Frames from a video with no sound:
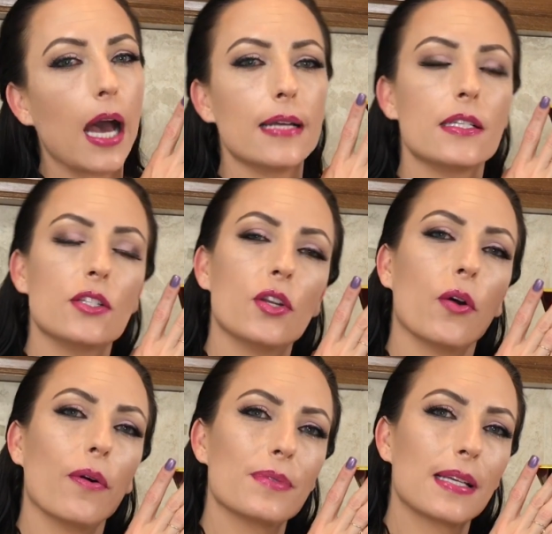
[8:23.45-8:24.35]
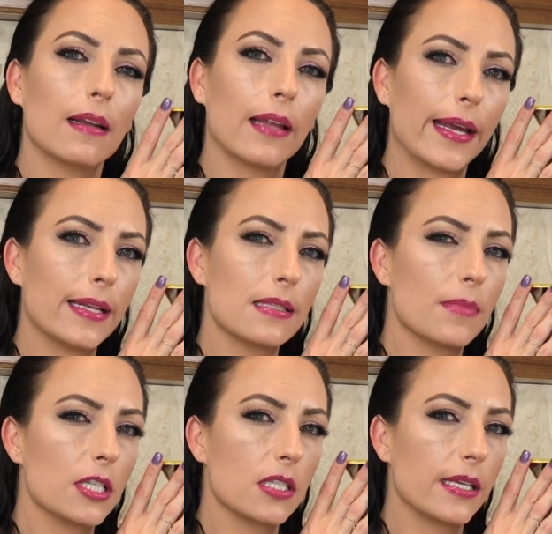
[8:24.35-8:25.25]
I didn't know I was gonna like it as
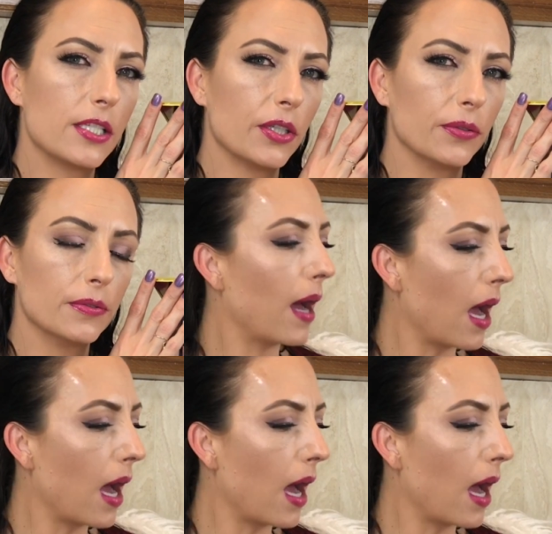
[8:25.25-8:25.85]
much as I do.